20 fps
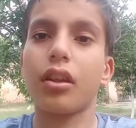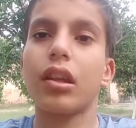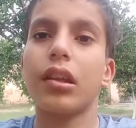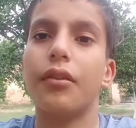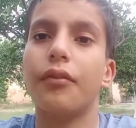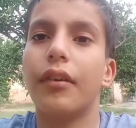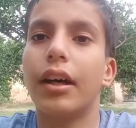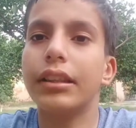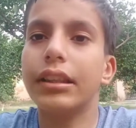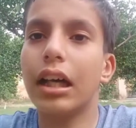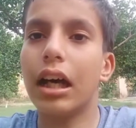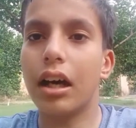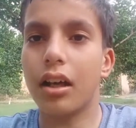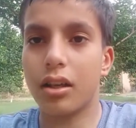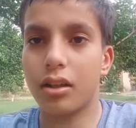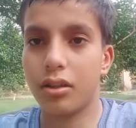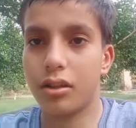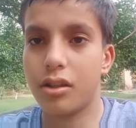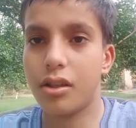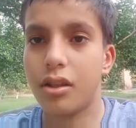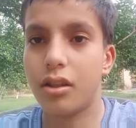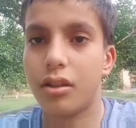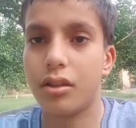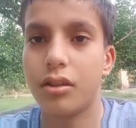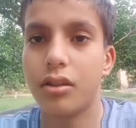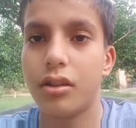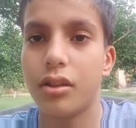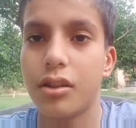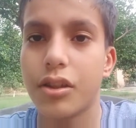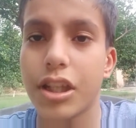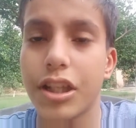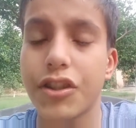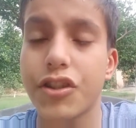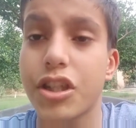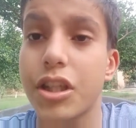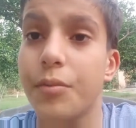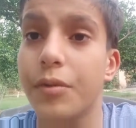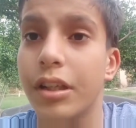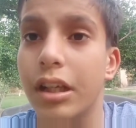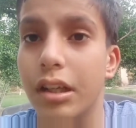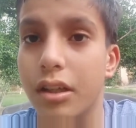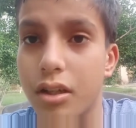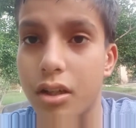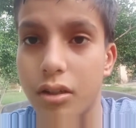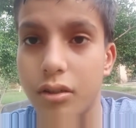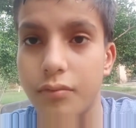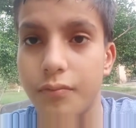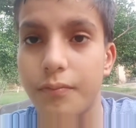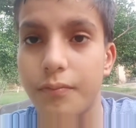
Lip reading: 1 hour, 60 minutes.